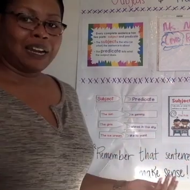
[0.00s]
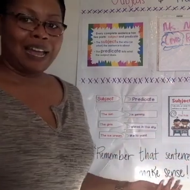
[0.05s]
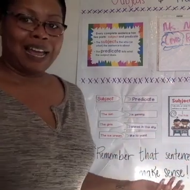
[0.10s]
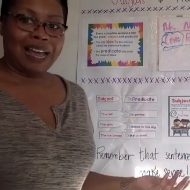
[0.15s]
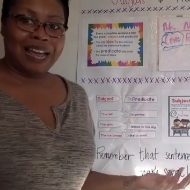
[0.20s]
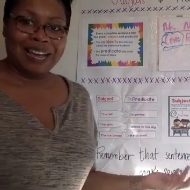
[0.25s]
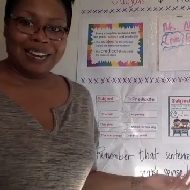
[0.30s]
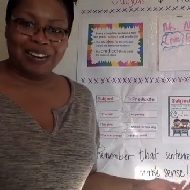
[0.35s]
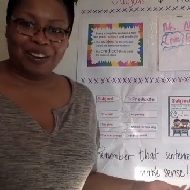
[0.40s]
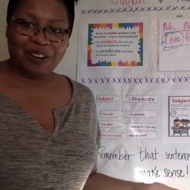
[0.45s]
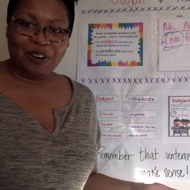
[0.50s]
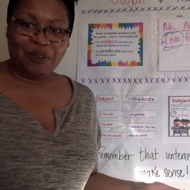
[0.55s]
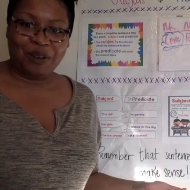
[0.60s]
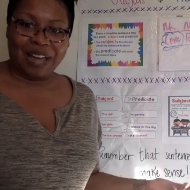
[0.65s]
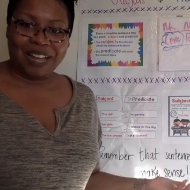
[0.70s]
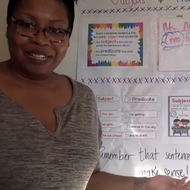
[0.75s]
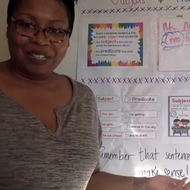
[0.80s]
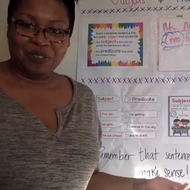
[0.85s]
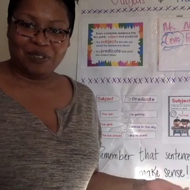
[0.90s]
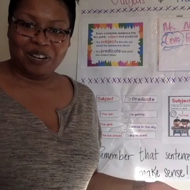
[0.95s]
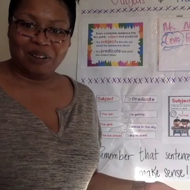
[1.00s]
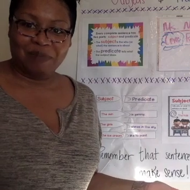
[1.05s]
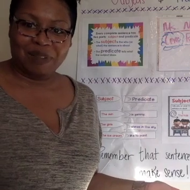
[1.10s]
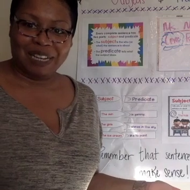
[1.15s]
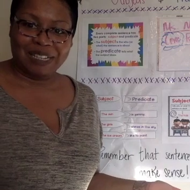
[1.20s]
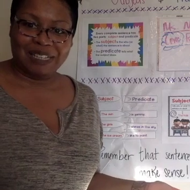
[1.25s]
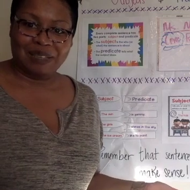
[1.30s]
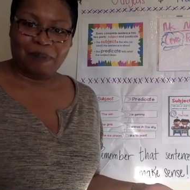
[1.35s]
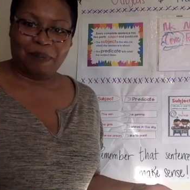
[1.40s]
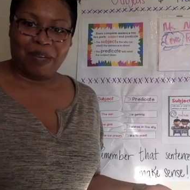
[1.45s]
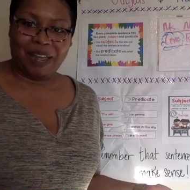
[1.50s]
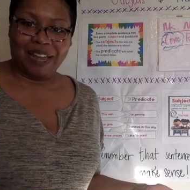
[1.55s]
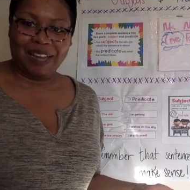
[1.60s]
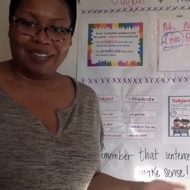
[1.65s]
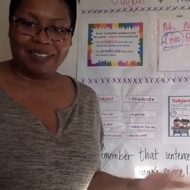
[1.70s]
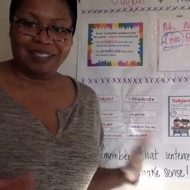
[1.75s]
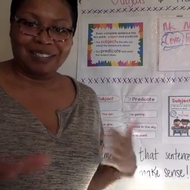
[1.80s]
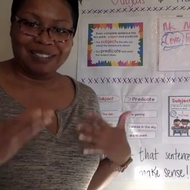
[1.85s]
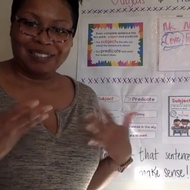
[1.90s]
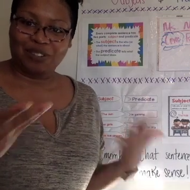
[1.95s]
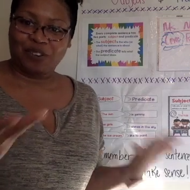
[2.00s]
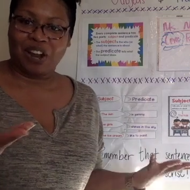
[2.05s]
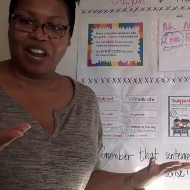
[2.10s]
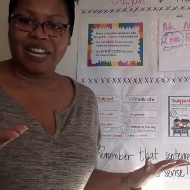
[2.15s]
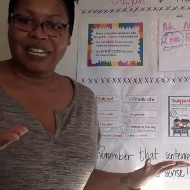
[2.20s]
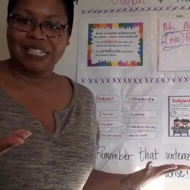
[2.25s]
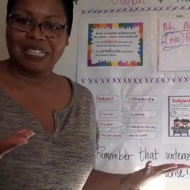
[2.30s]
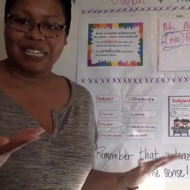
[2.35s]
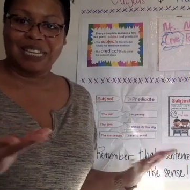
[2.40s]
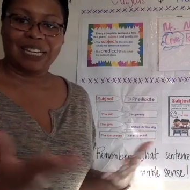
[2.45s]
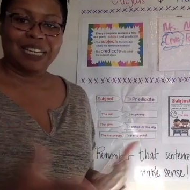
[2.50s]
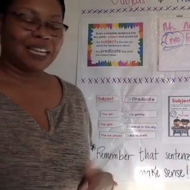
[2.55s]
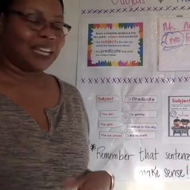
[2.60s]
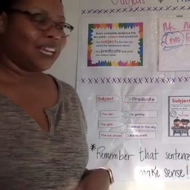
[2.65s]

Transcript: I didn't know ice cream likes to paint. It's crazy.